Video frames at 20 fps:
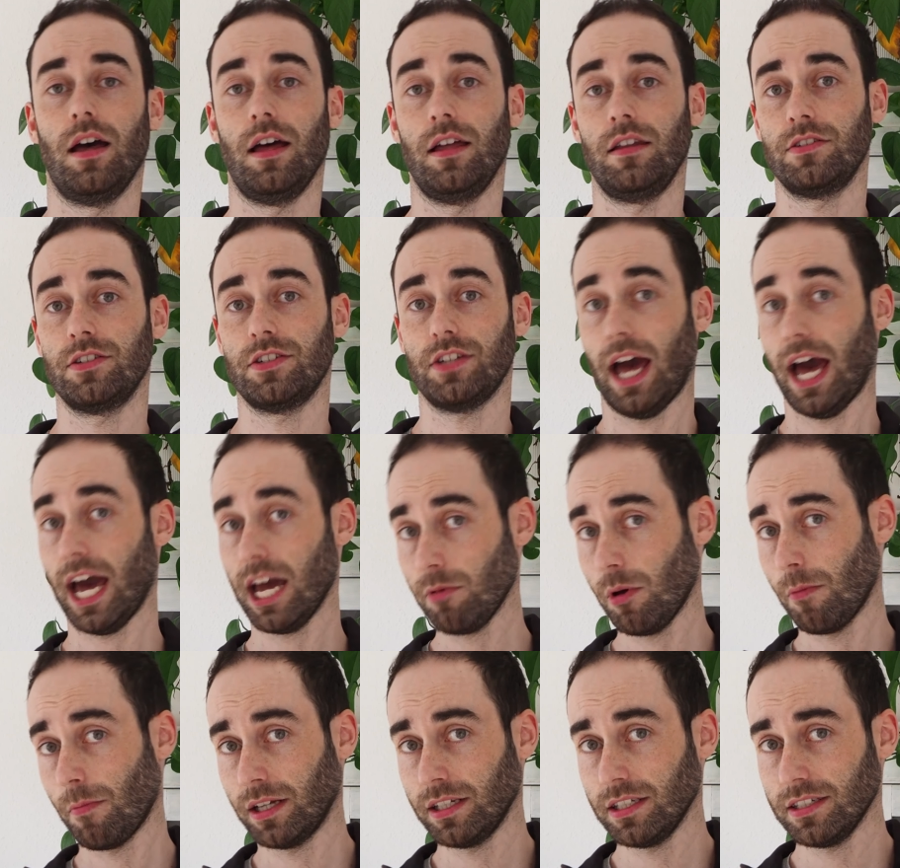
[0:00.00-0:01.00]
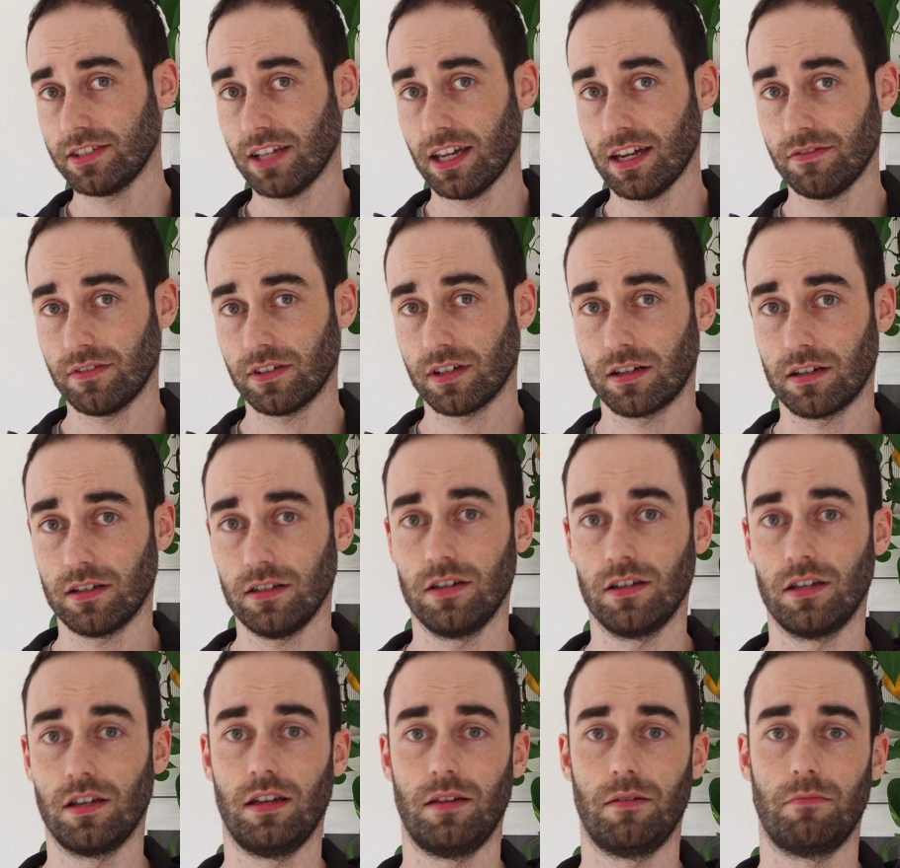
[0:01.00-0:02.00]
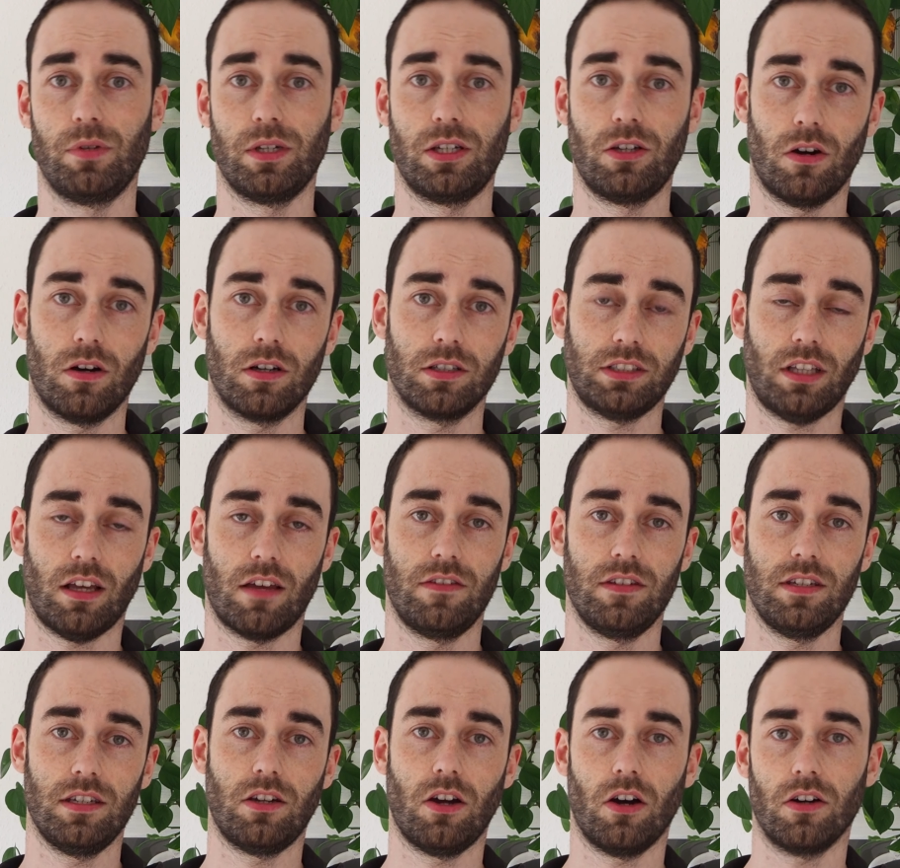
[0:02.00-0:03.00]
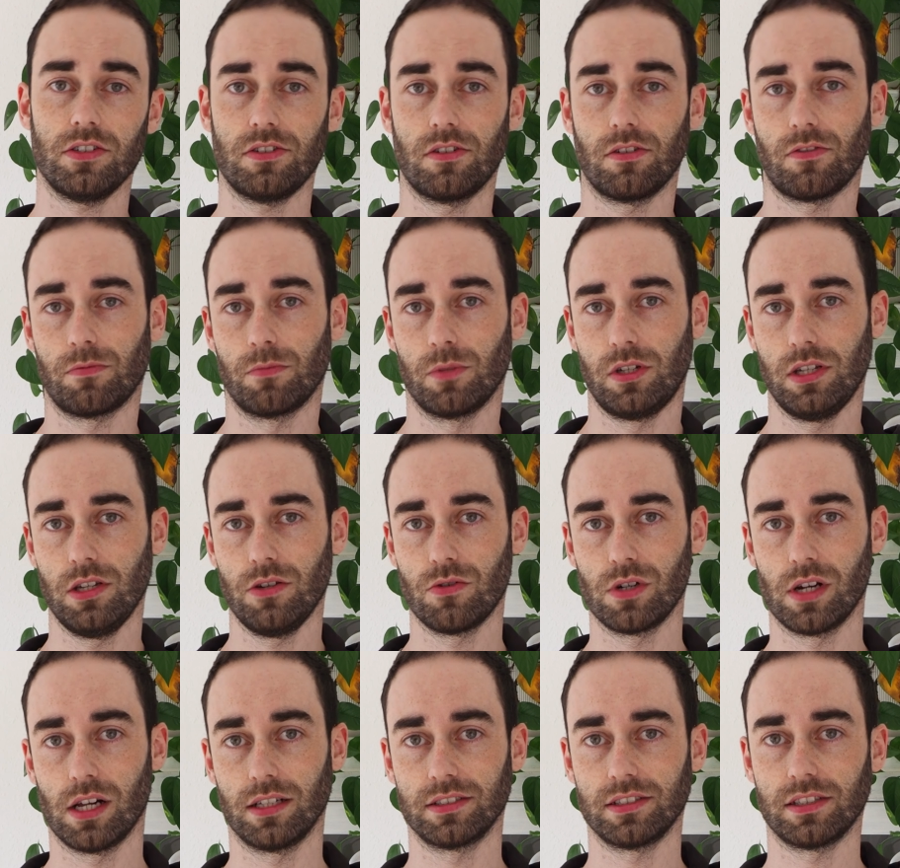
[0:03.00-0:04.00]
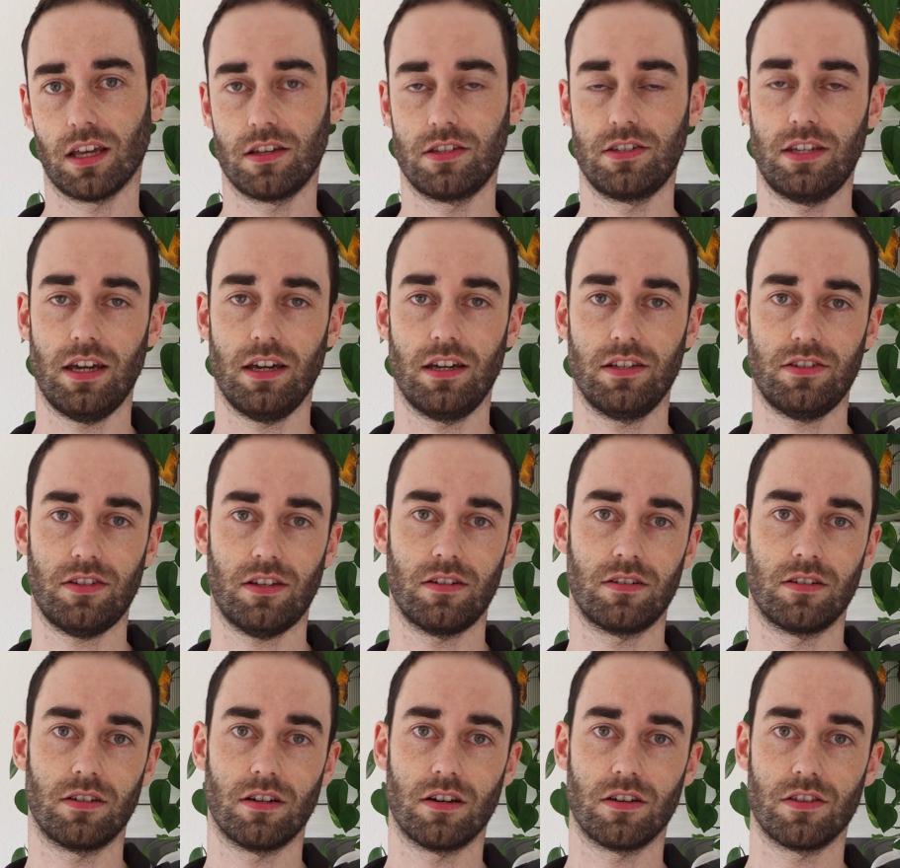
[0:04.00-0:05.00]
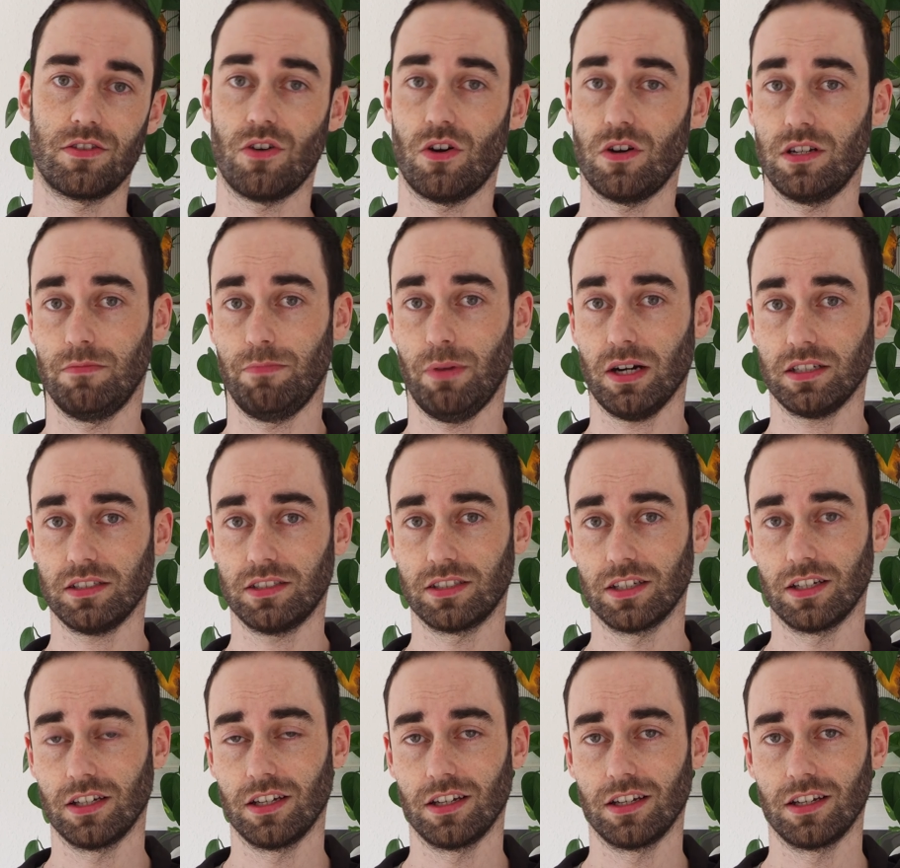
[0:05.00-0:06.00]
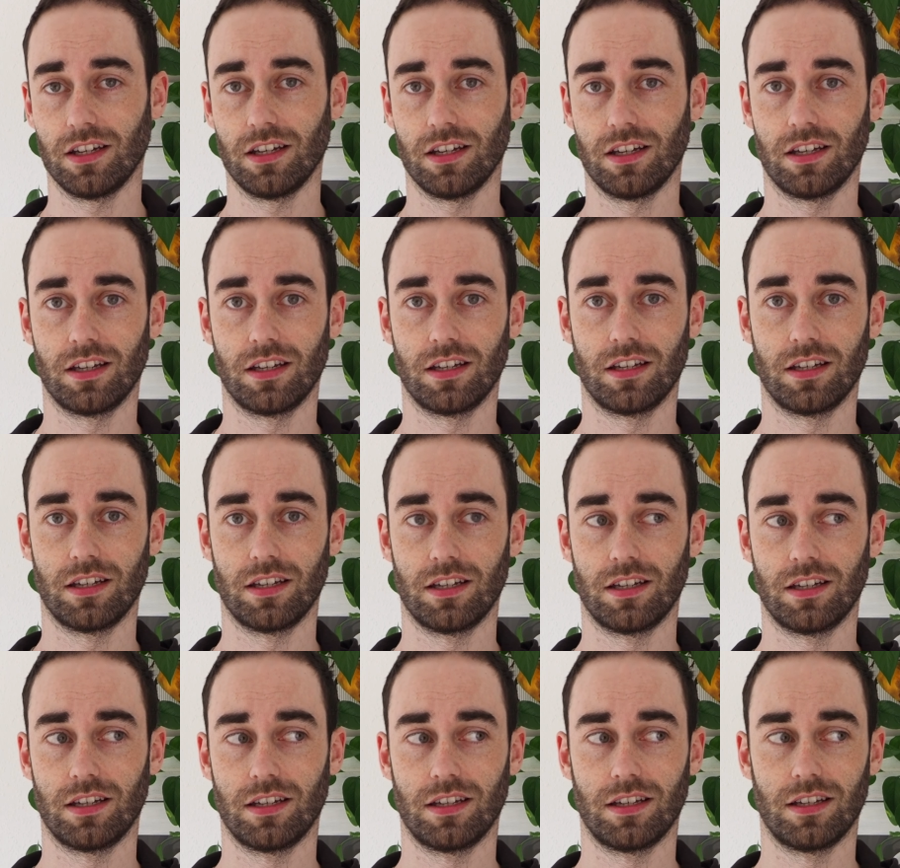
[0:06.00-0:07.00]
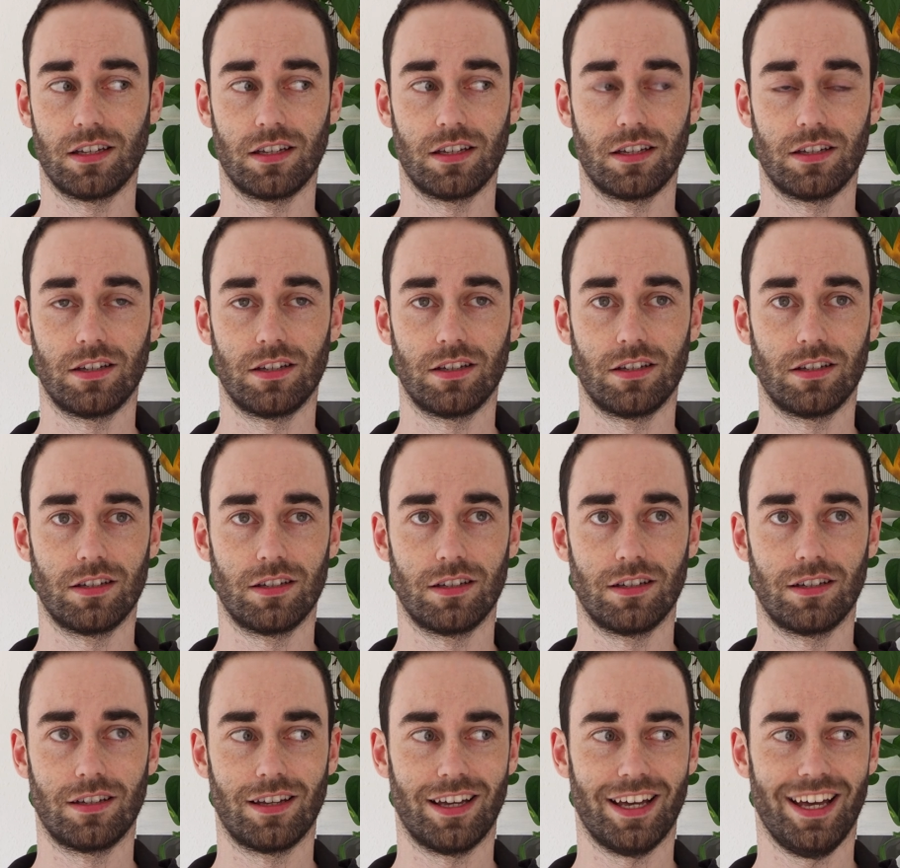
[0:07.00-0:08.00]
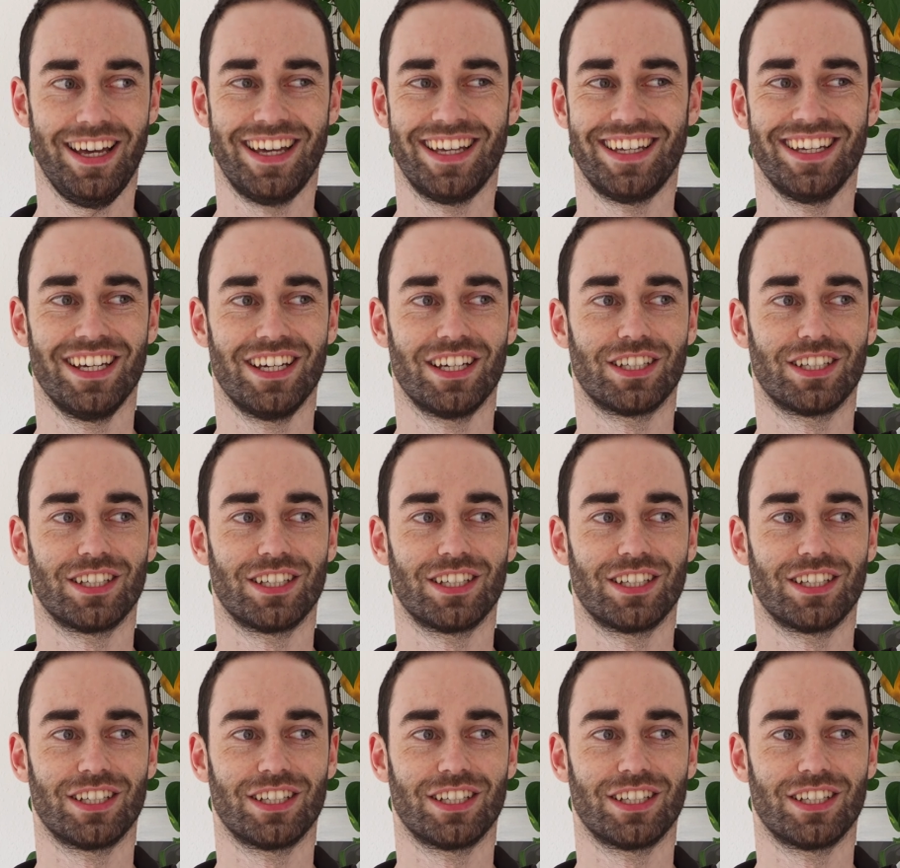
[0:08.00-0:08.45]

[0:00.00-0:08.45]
And I'm a money saver, because the cost of materials stays under thirty bucks. And how long do you work on it?